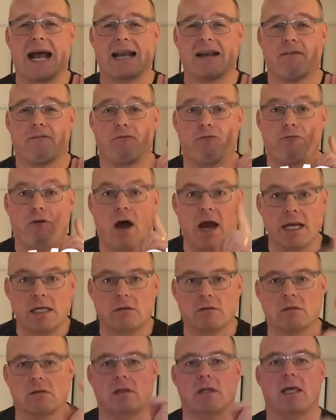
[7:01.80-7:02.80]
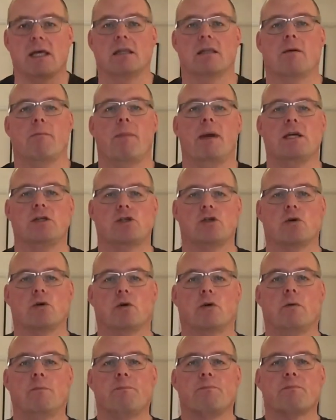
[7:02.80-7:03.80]
And a final thing that makes
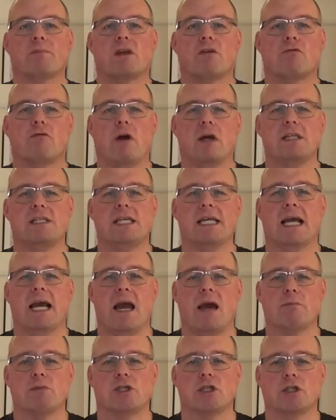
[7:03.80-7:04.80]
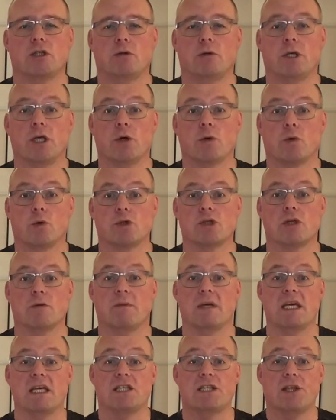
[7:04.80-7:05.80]
your writing absolutely
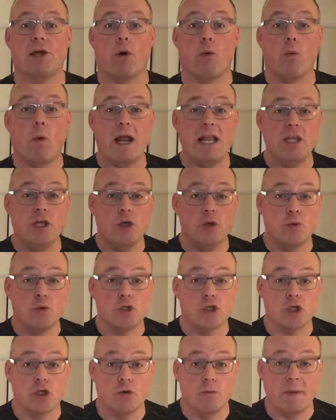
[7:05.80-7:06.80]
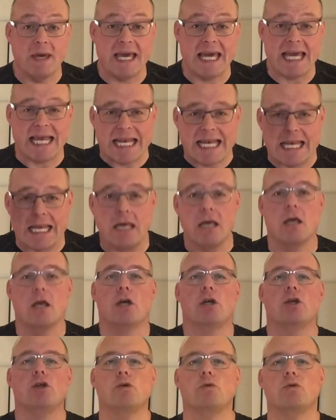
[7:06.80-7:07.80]
awesome is that when you zoom in
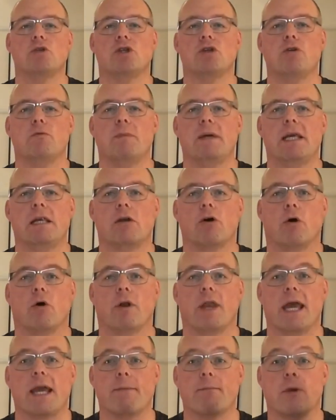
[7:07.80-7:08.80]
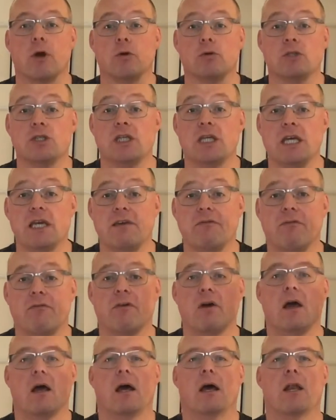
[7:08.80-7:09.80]
on a
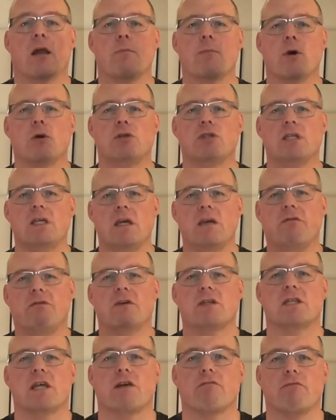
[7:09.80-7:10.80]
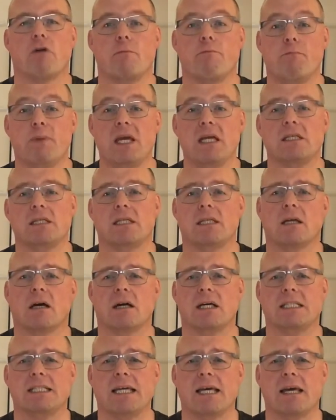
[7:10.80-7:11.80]
motif, and a motif is a repeated
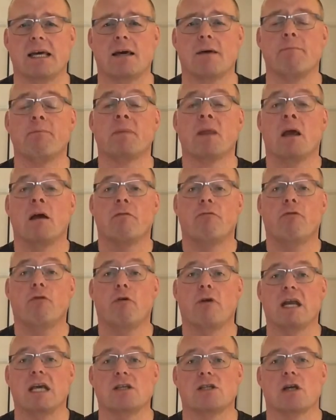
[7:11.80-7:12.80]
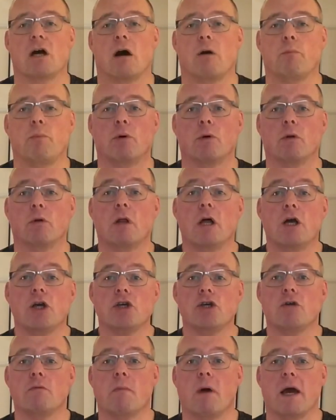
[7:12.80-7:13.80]
idea. For example,
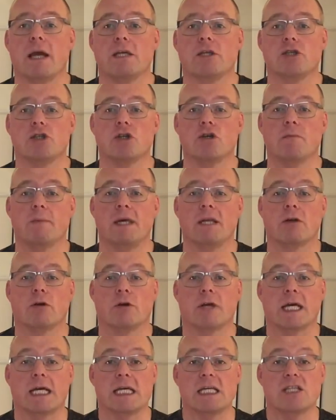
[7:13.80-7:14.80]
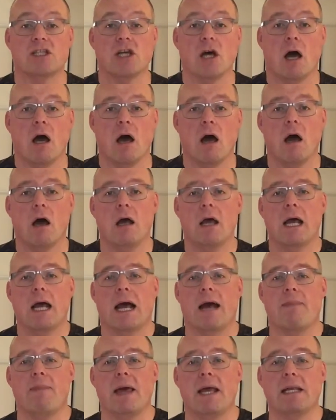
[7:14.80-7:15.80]
you might zoom in on a guitar
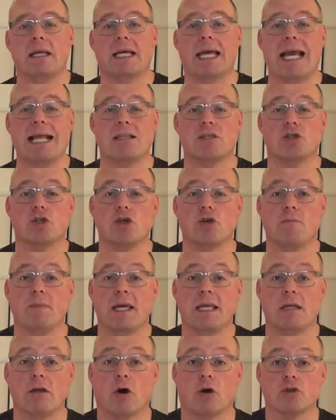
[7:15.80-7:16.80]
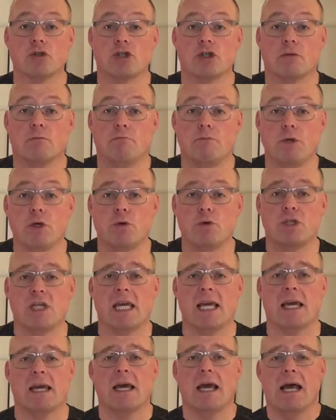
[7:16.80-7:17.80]
and then again zoom in on some
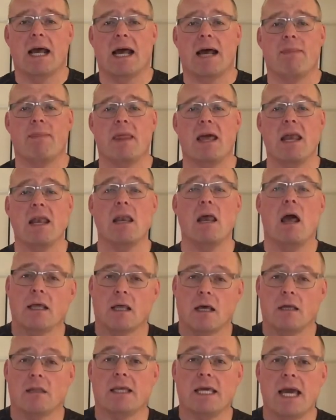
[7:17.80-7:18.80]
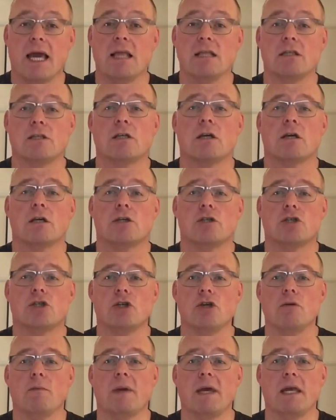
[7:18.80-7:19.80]
music, and then at the end
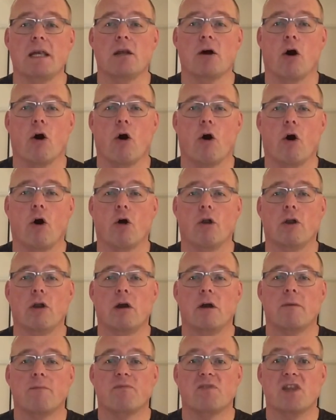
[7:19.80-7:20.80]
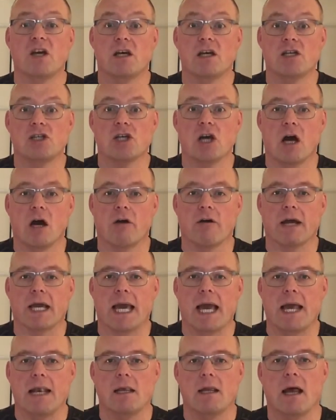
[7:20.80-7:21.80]
zoom in on the guitar
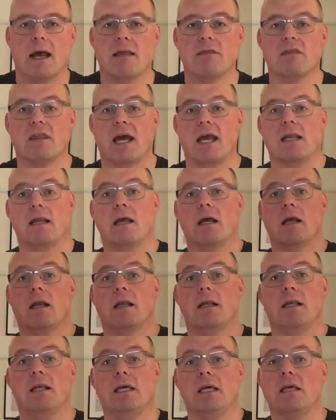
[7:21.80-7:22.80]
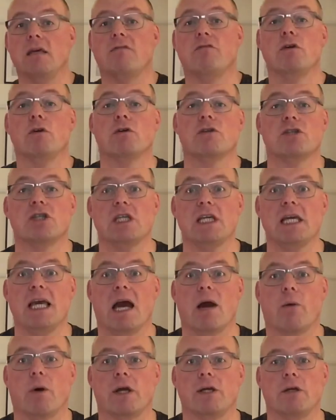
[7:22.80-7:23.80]
again and then leave. You can see
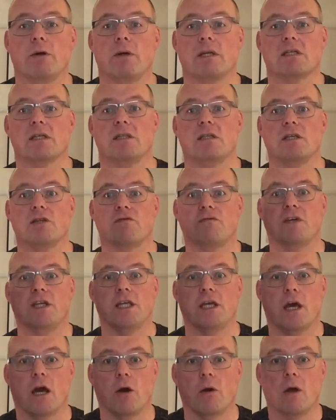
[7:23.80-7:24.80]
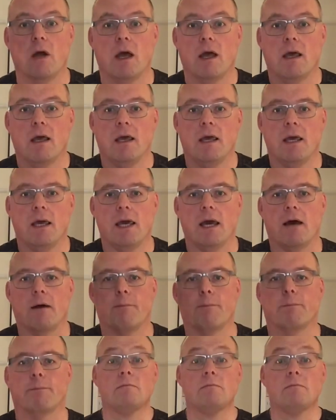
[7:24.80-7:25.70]
how I do it in this video here.